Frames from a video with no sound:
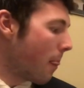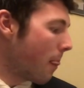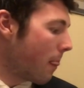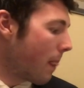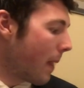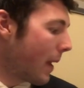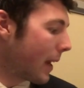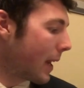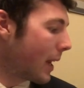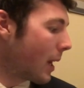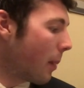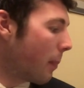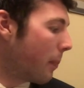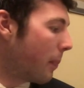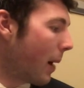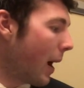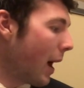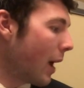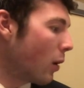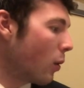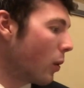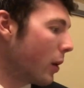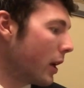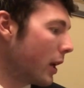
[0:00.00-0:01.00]
They get a
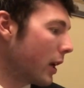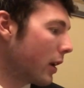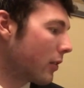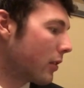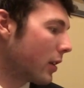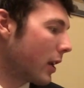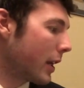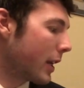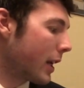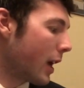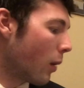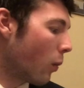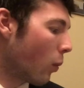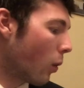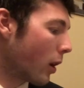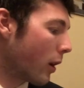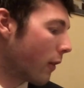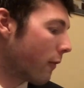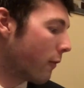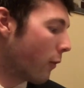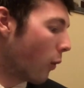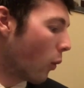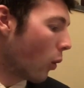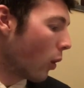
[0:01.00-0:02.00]
bye week sitting at one
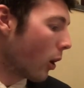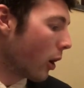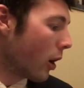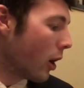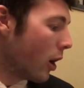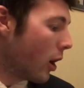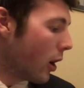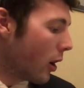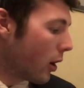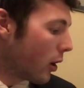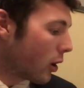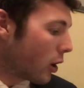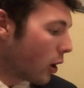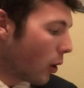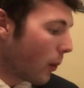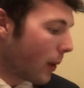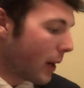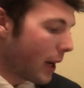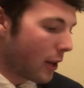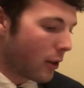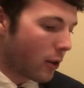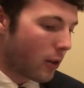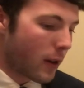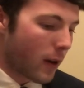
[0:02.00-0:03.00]
and four going
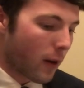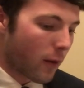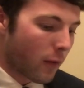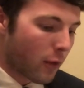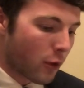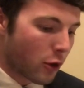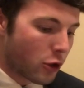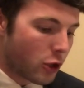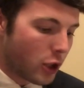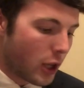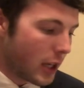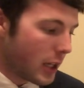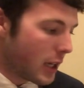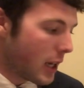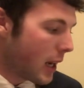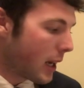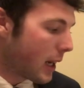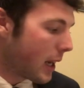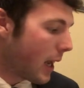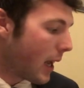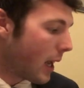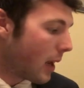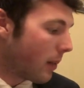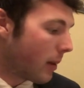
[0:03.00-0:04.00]
into their Virginia
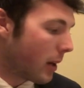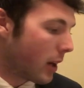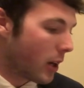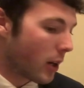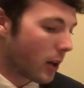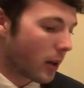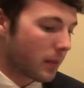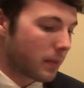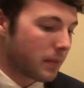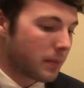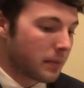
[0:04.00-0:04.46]
game here.